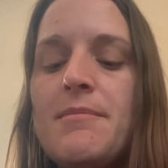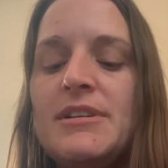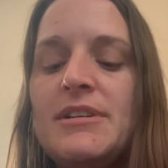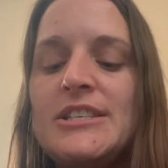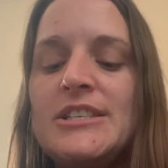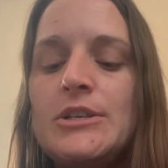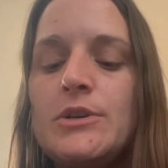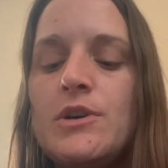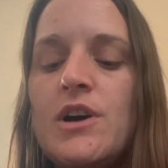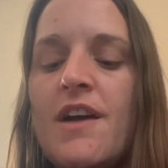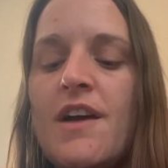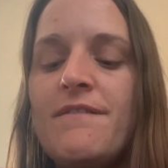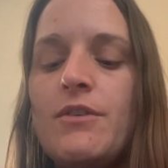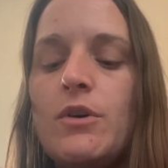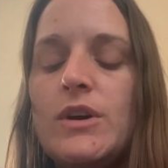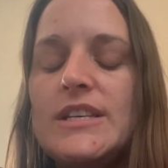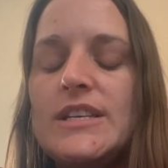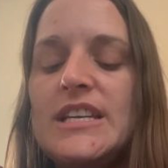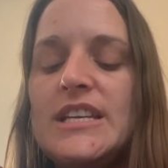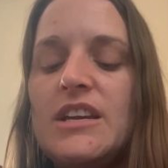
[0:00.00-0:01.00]
So I'm
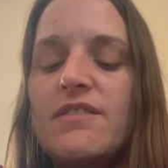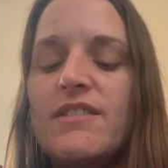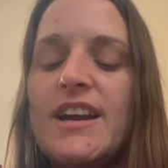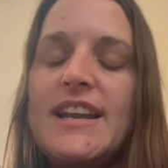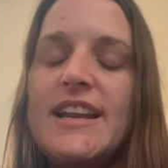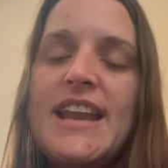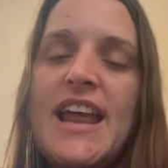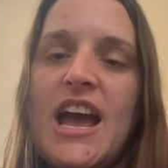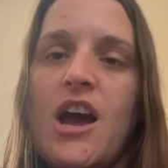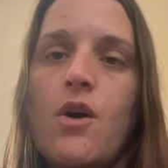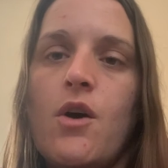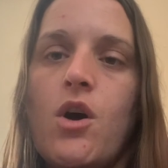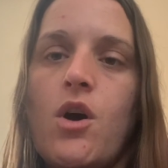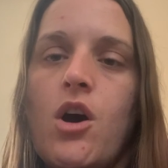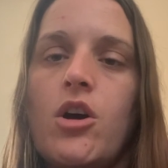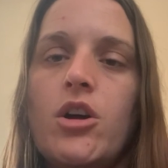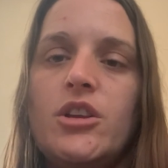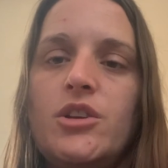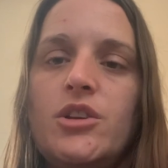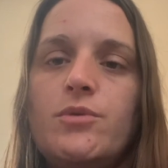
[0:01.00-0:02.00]
focusing right now
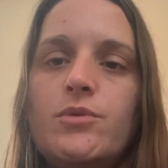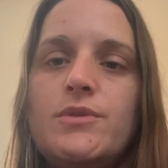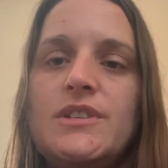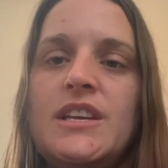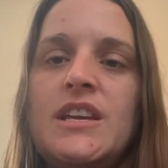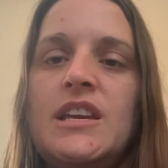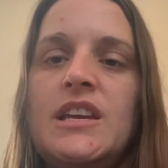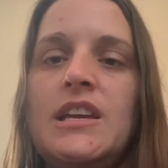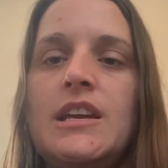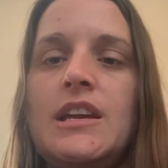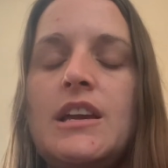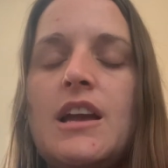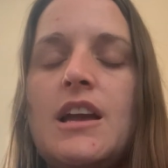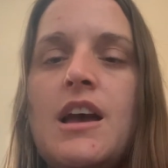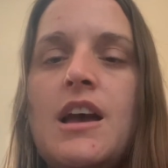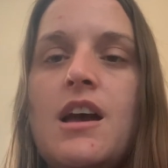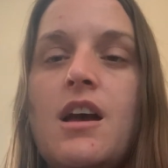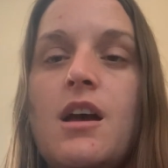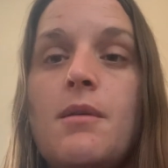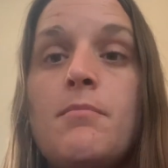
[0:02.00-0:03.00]
on using
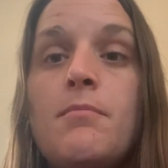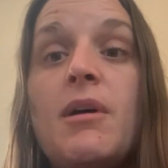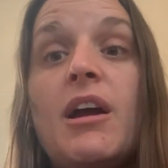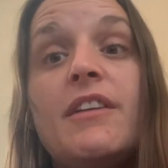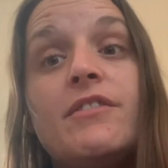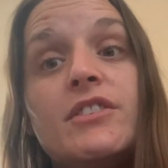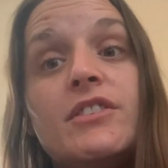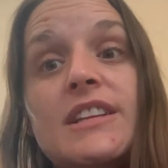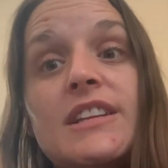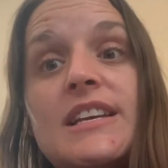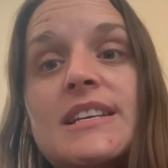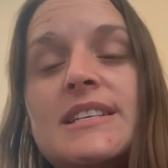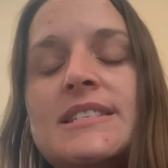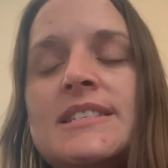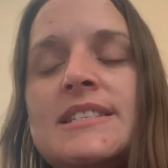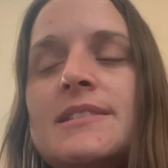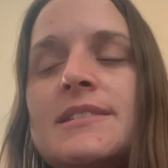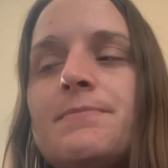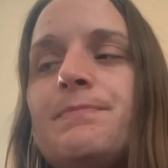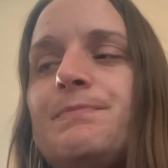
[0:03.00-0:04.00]

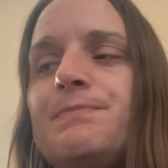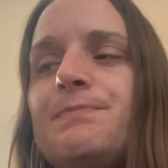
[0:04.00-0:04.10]
mindfulness